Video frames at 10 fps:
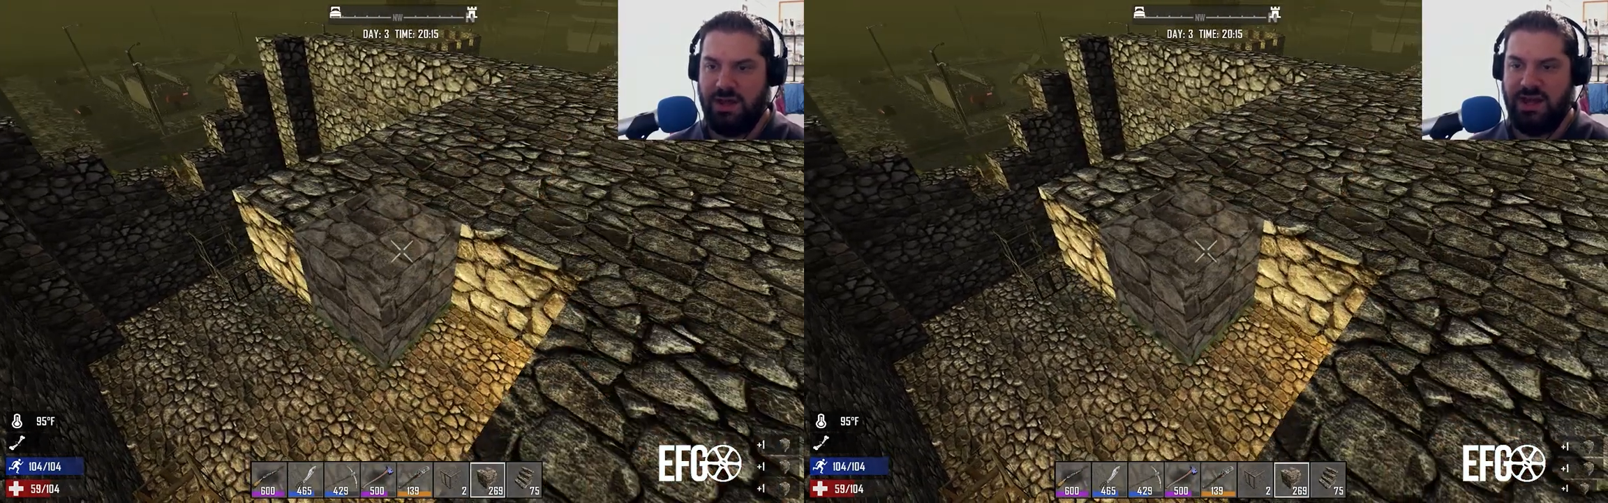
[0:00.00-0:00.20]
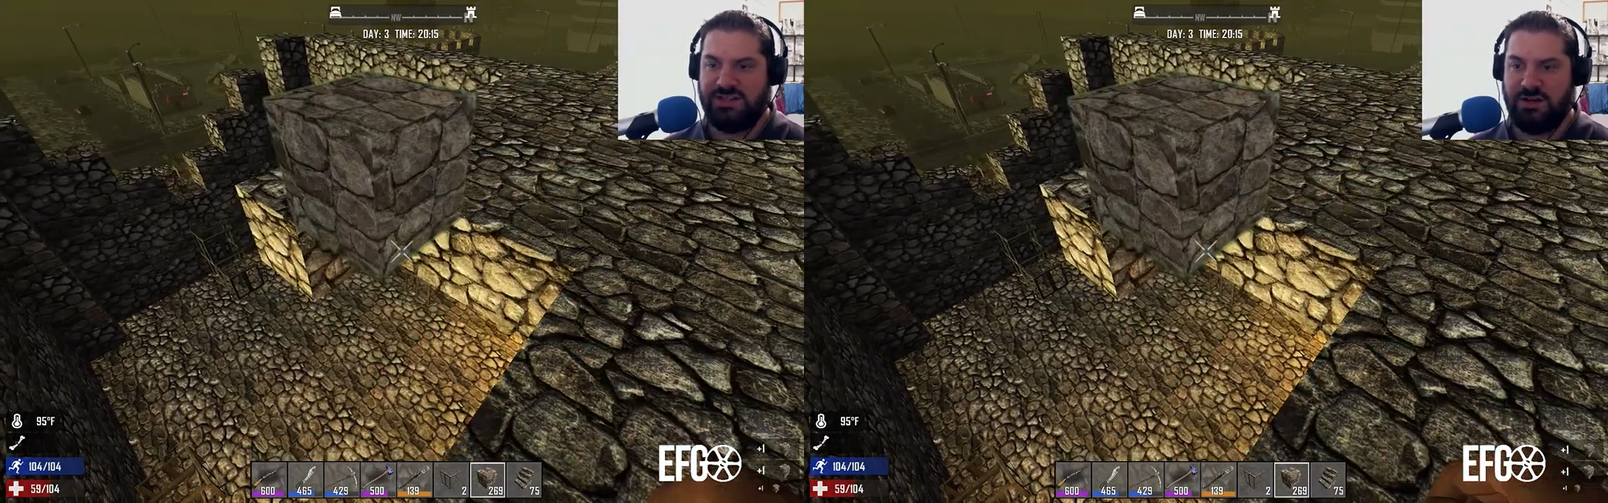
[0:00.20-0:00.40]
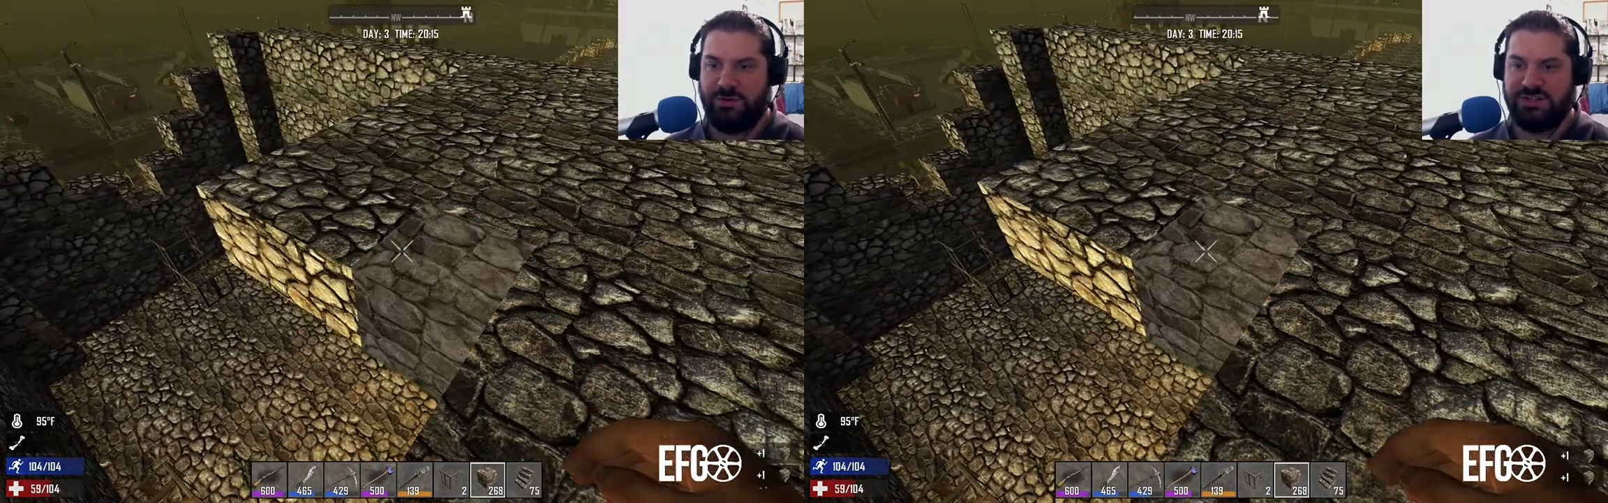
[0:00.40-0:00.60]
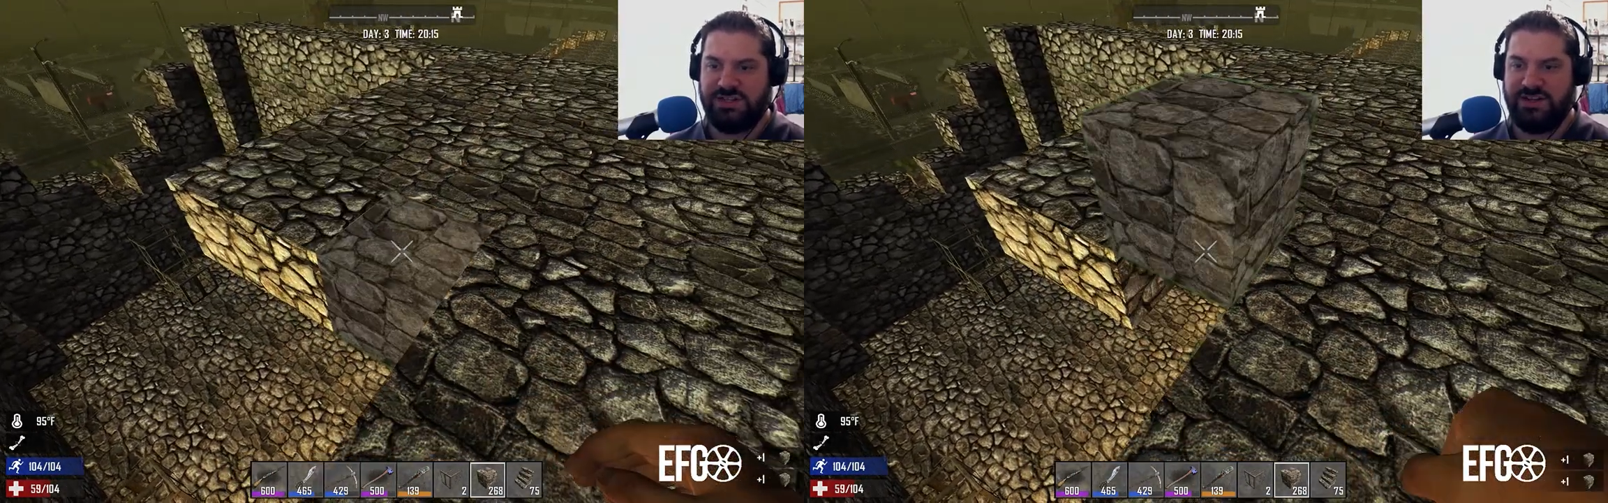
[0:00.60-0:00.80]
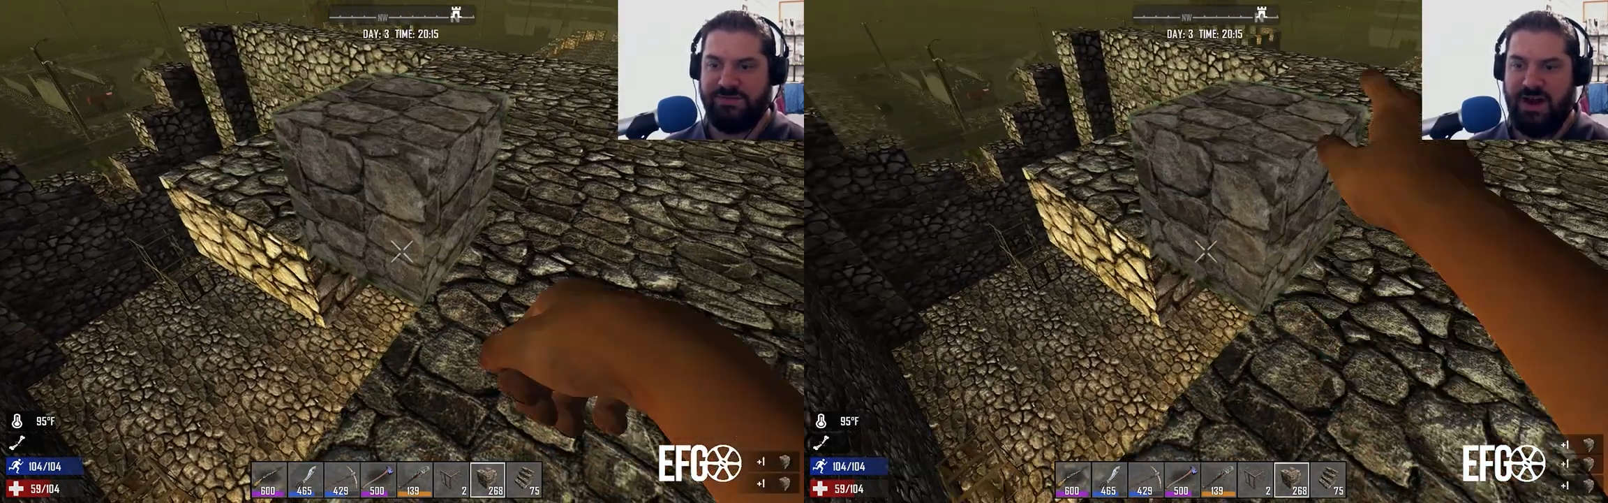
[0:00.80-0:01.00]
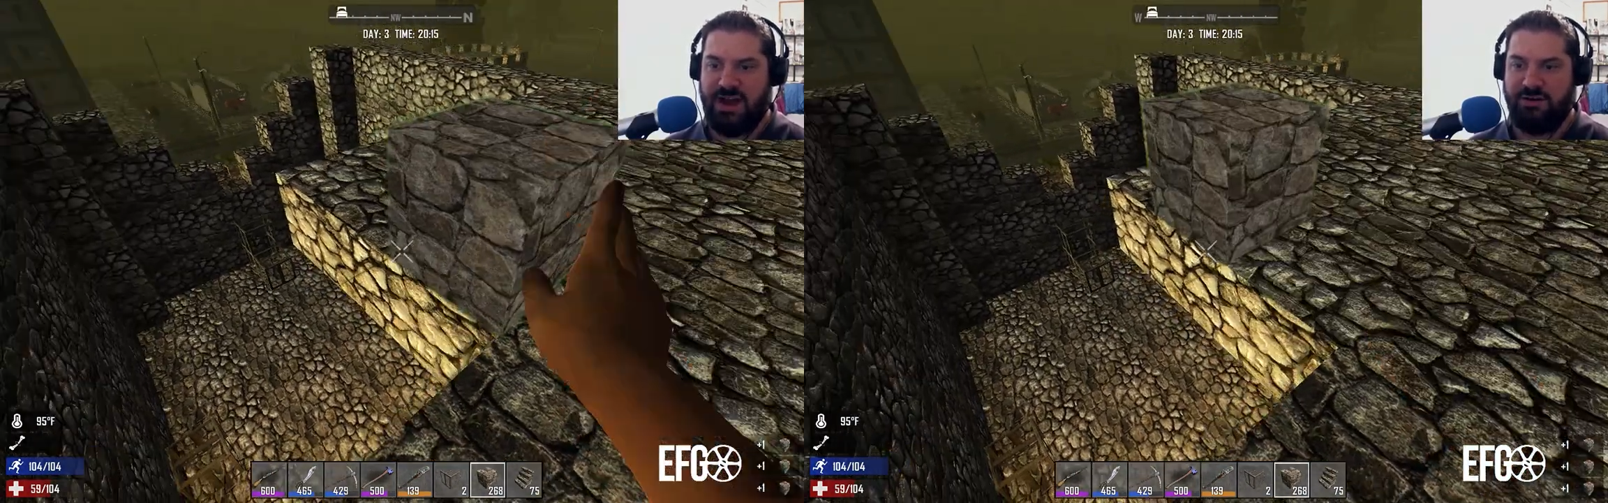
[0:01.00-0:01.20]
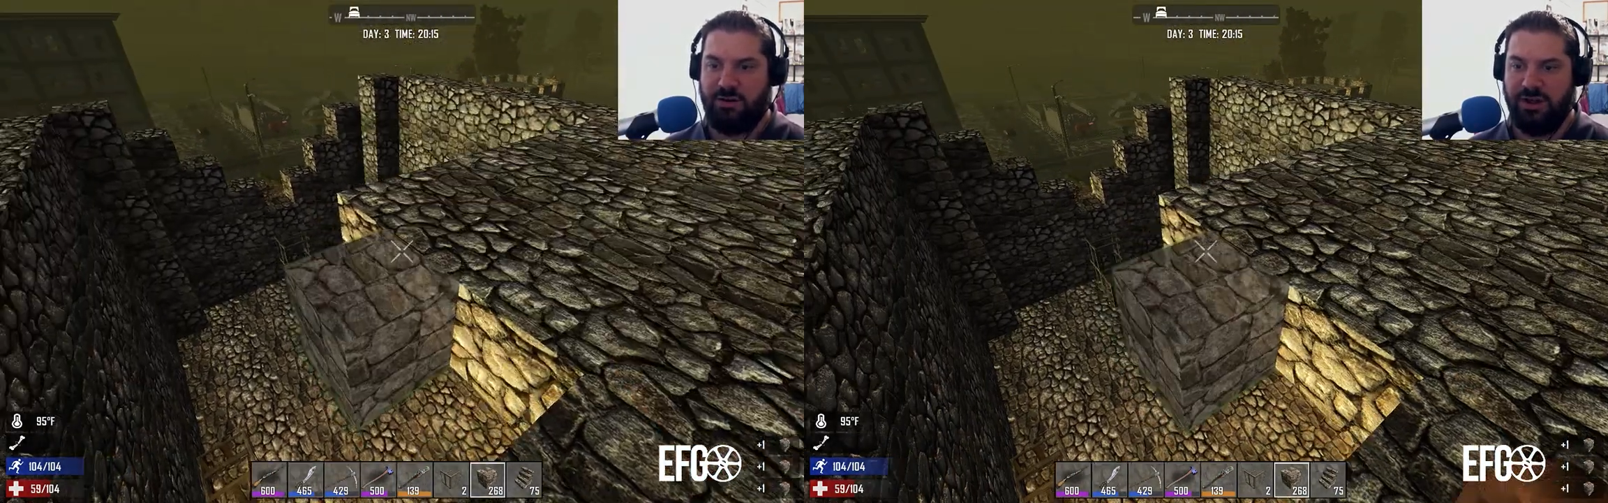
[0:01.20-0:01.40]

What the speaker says: It's almost as if, I don't know,